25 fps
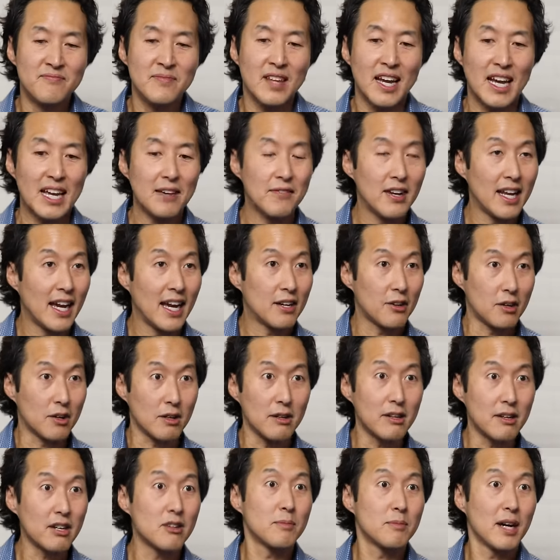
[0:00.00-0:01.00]
I even had her
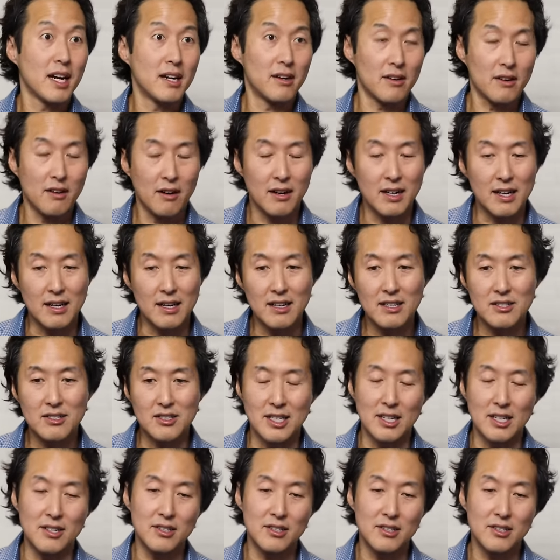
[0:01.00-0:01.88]
cleared by her cardiologist.